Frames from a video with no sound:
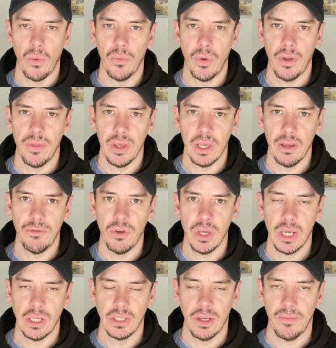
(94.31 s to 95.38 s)
I think if you
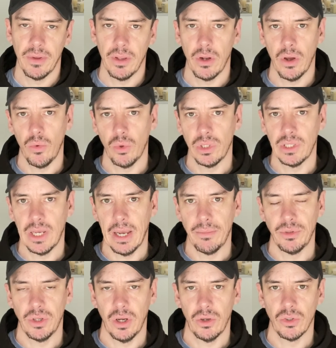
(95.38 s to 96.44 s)
get something like what
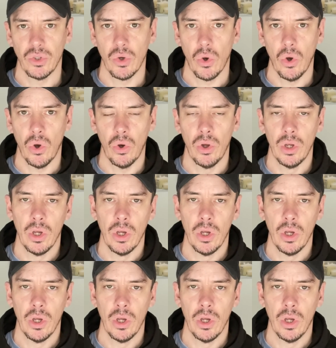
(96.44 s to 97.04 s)
Samsung's got